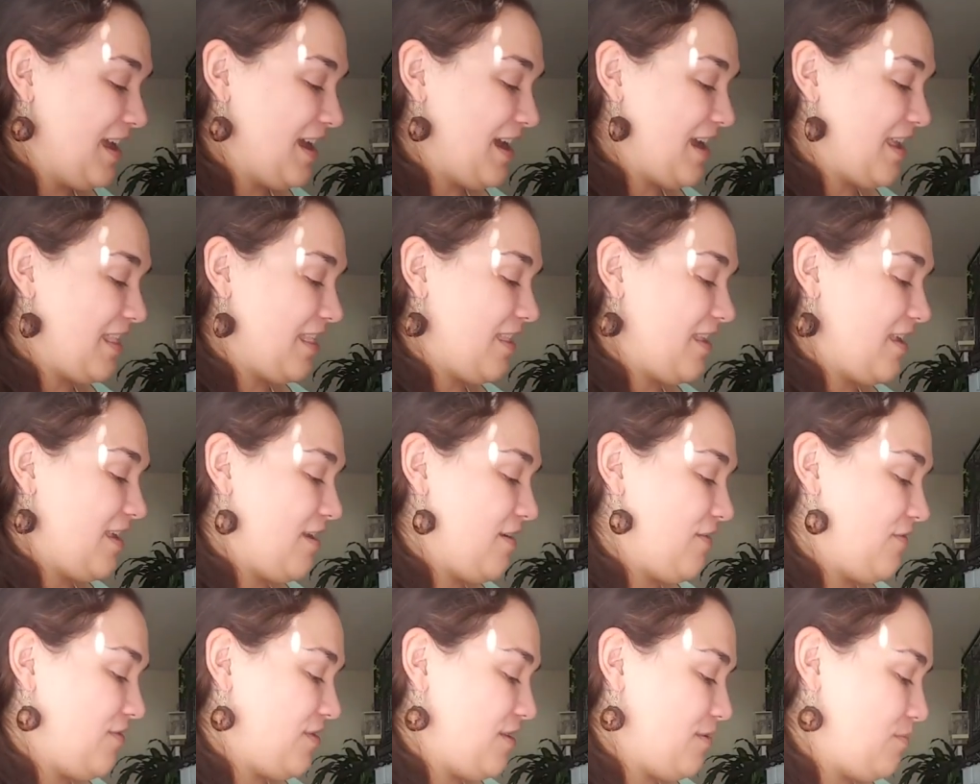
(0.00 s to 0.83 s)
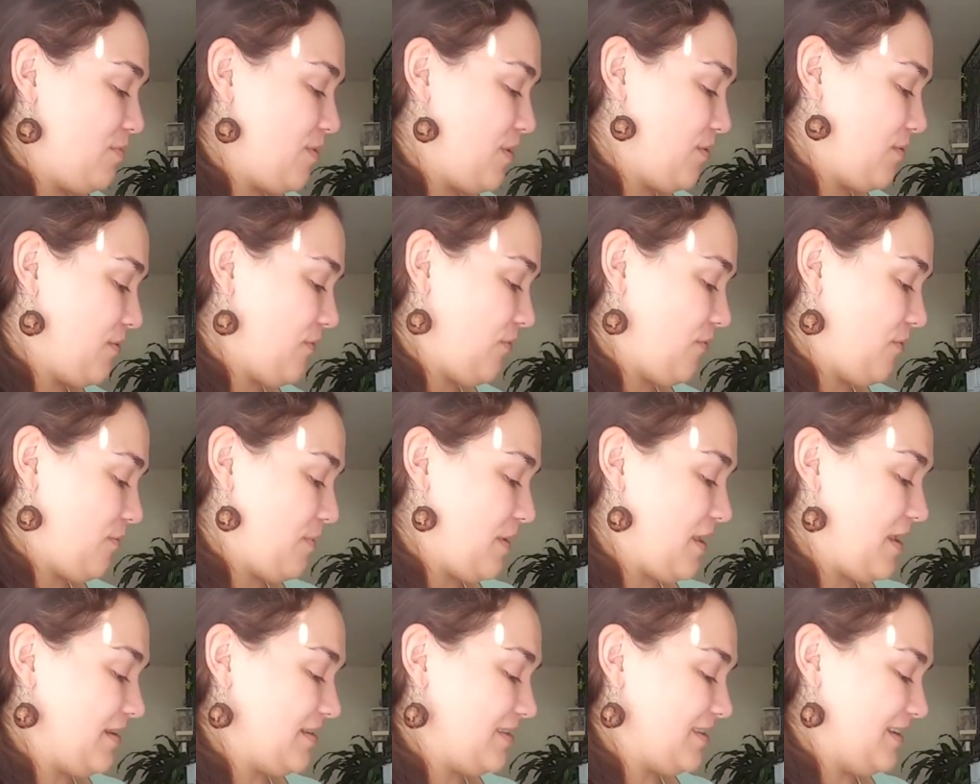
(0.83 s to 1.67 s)
I love the beautiful
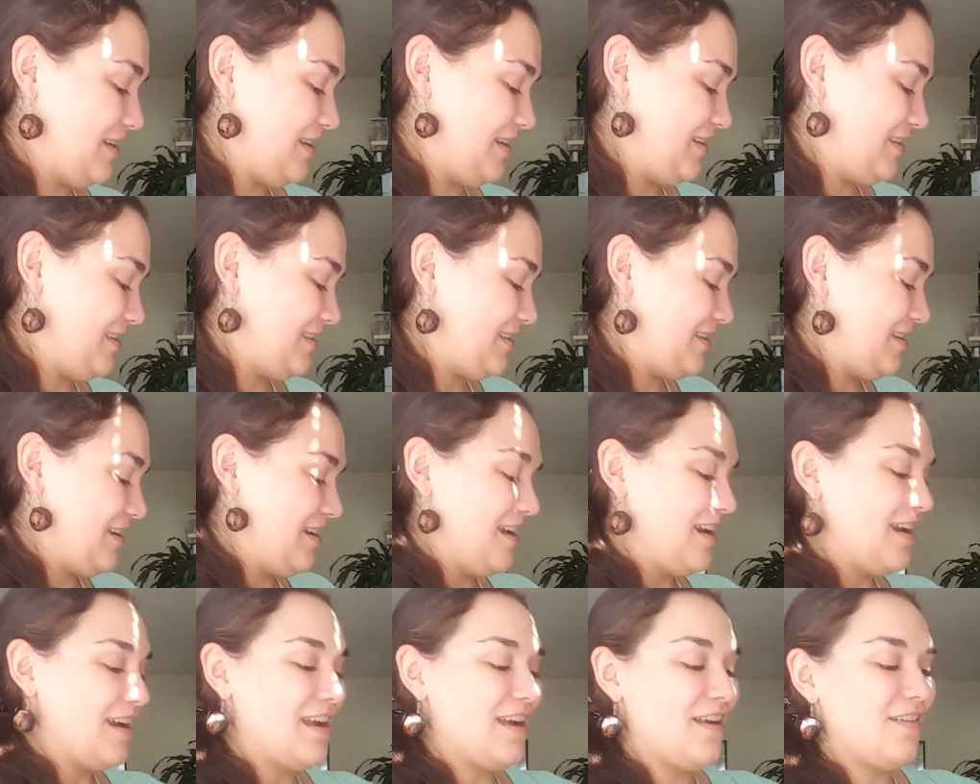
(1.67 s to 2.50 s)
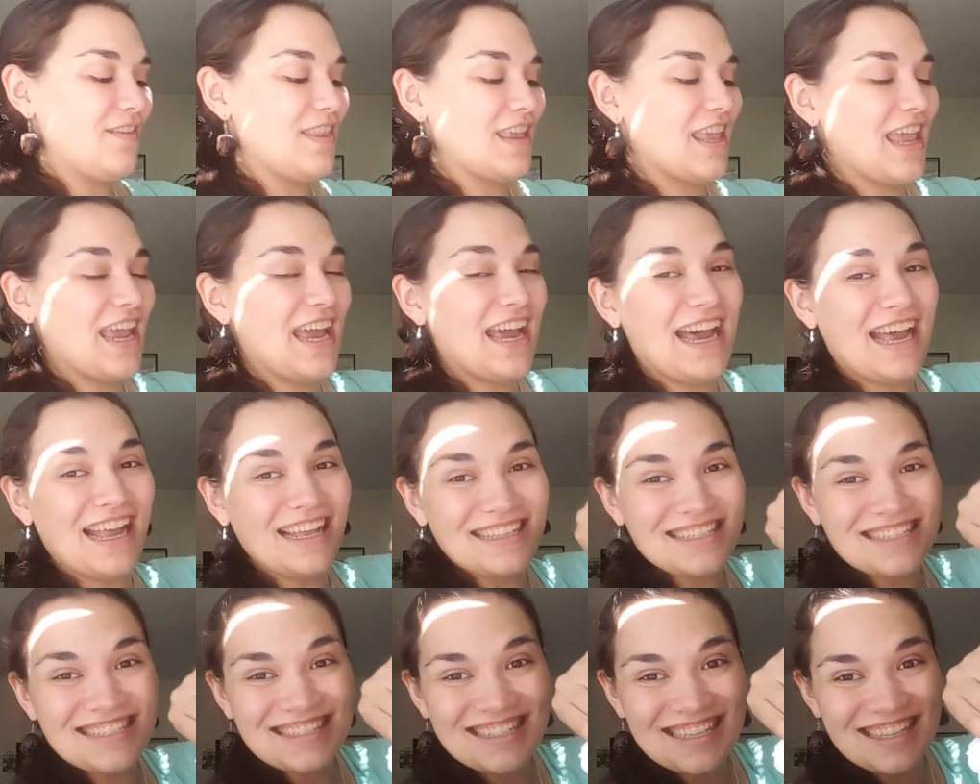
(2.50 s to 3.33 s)
pieces of the
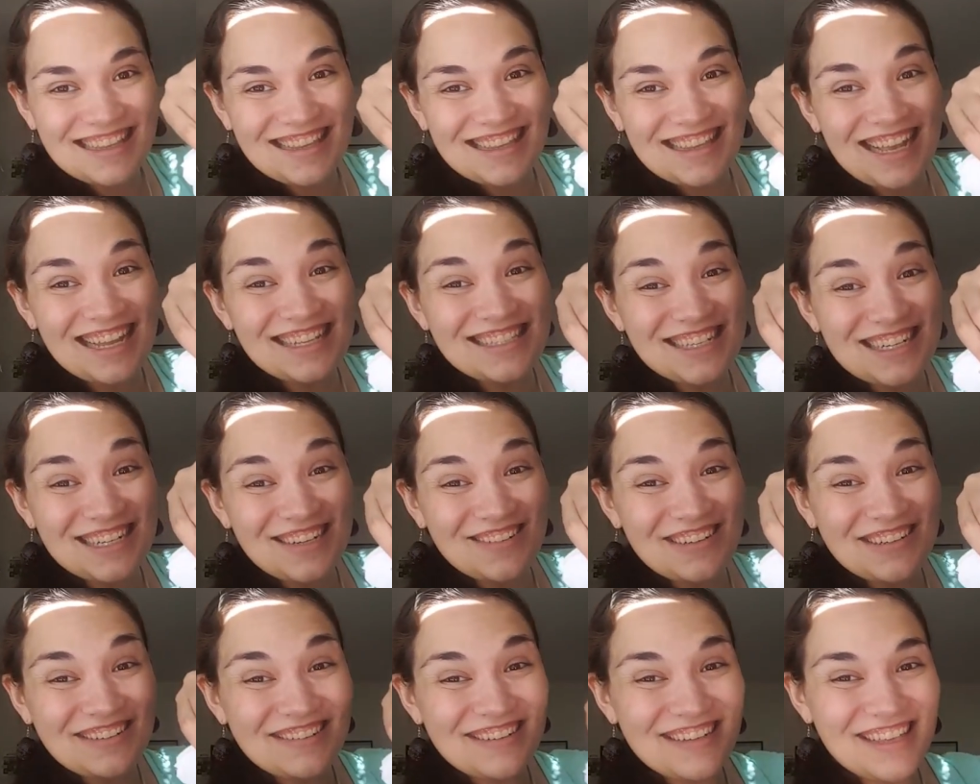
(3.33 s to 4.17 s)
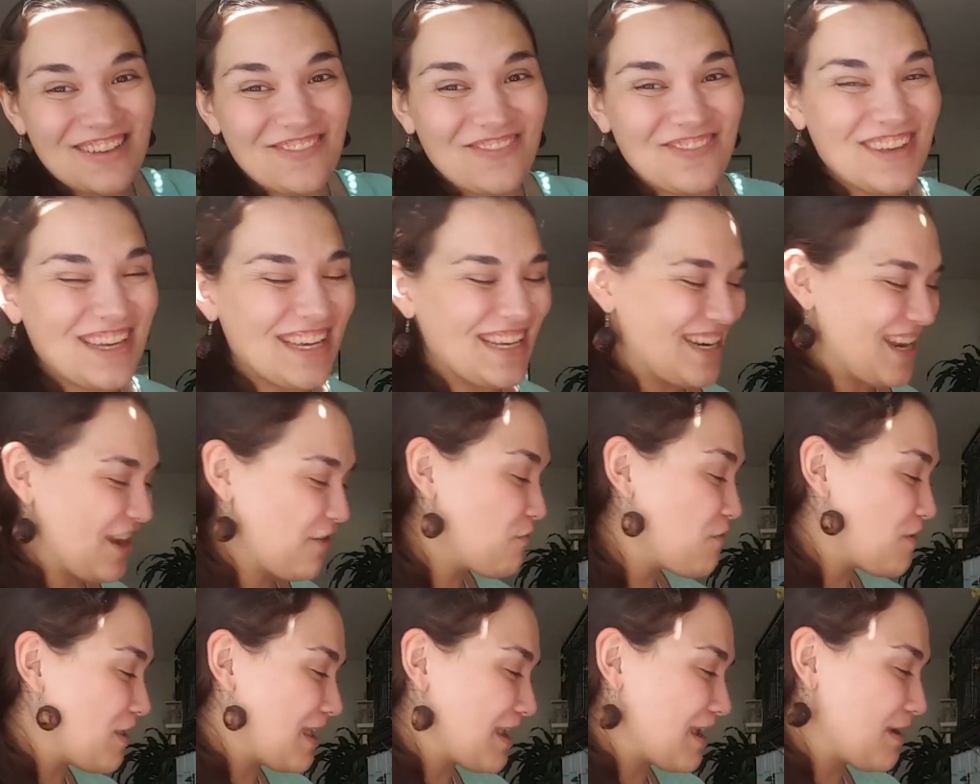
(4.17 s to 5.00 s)
cats. That's gonna be really fun. I
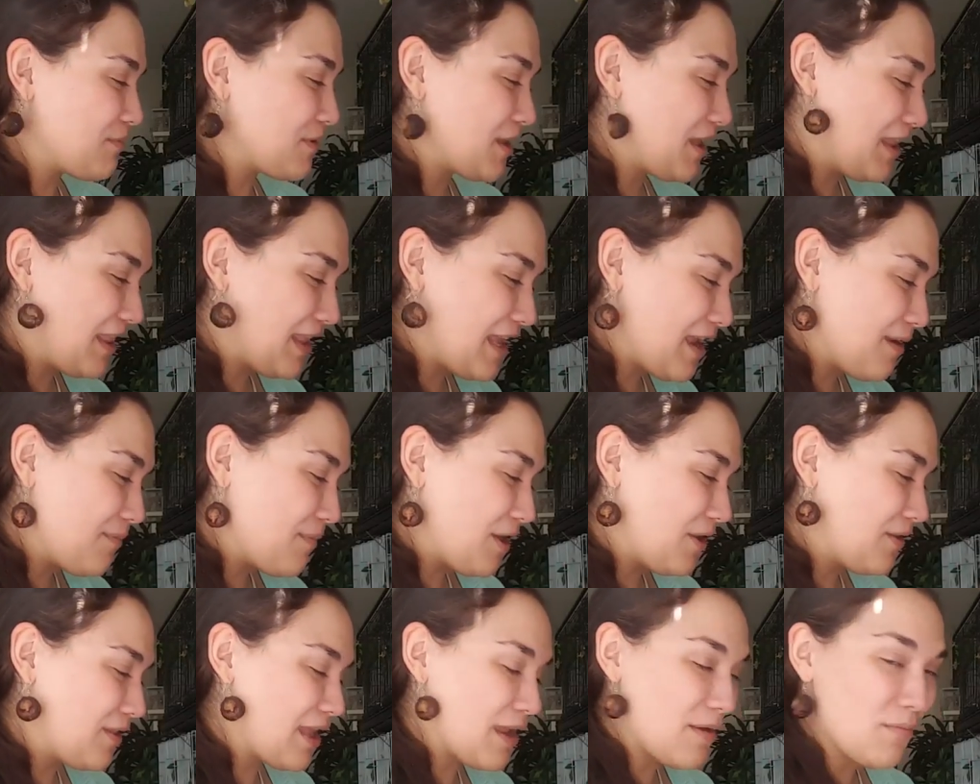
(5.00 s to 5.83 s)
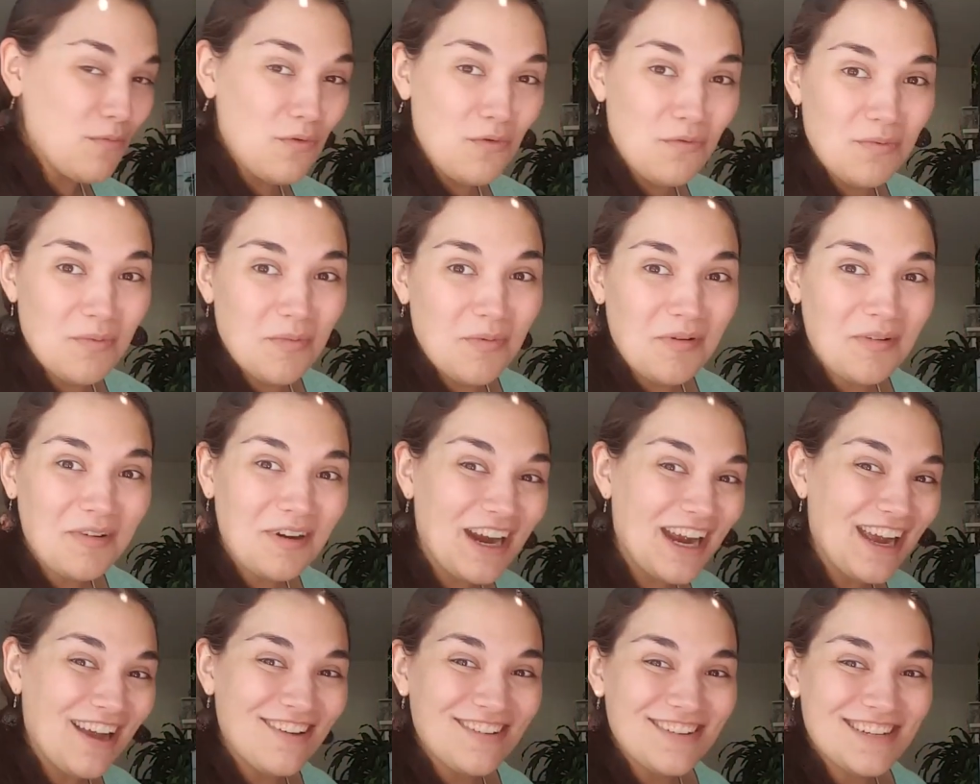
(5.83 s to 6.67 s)
feel like I'm gonna lay them out and like move them
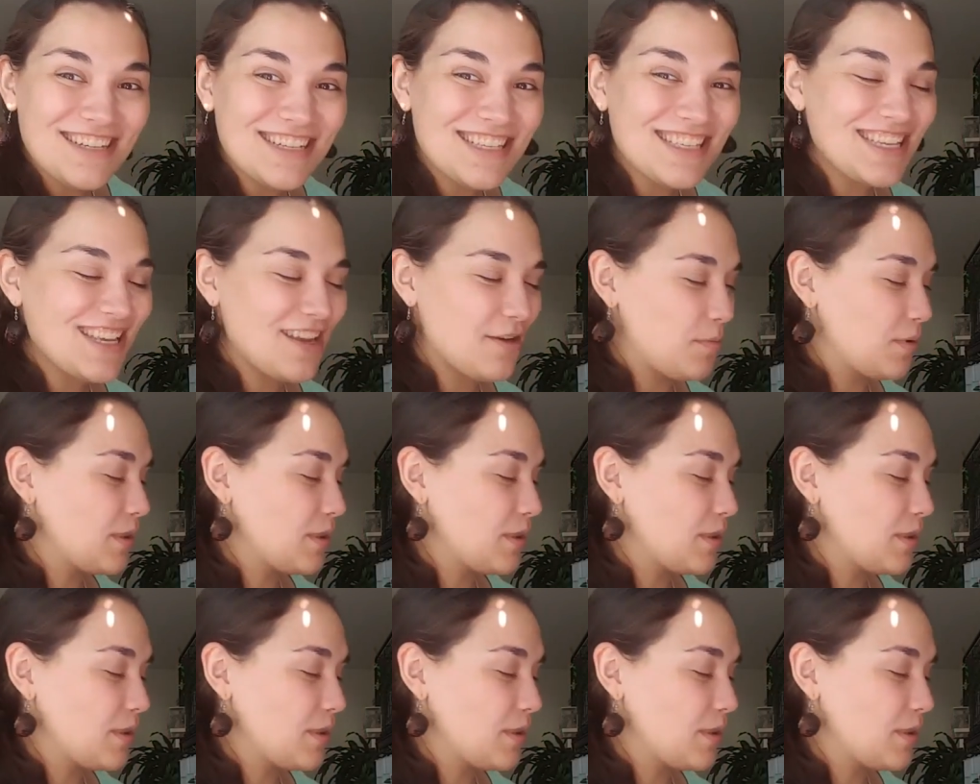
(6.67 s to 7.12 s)
around to see